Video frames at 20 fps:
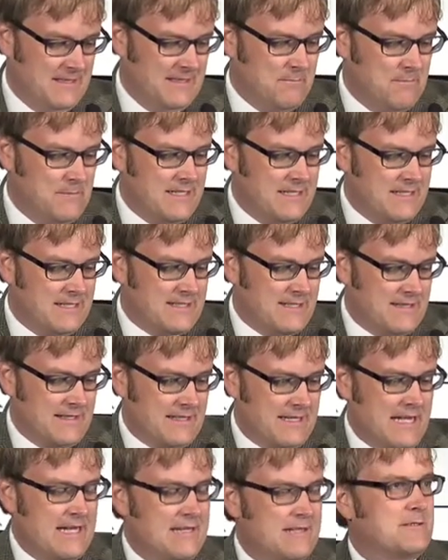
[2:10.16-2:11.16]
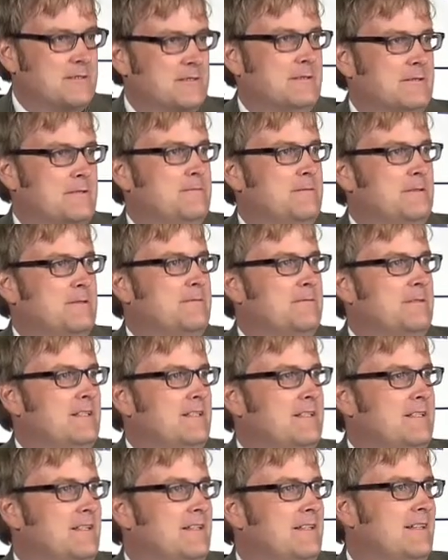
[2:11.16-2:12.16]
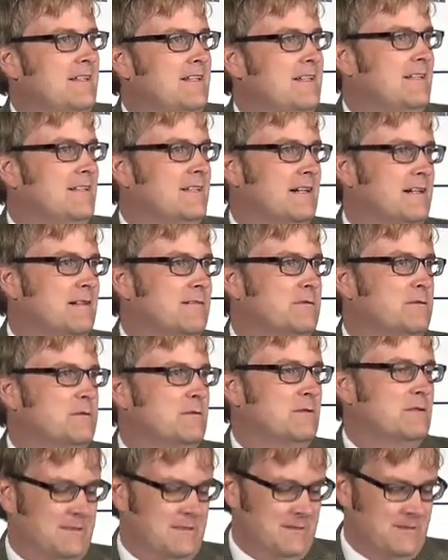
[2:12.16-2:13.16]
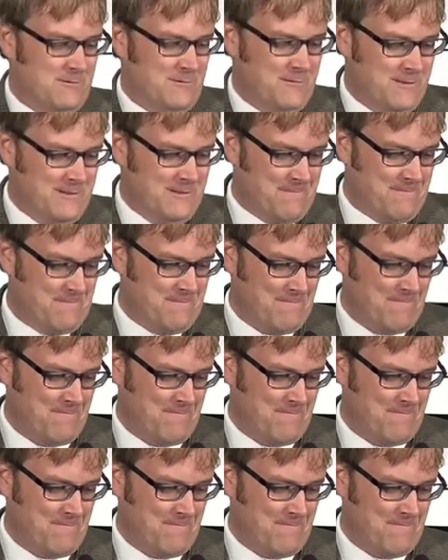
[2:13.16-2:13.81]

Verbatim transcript: The Minutes of the Council of 50 in Nauvoo, Illinois.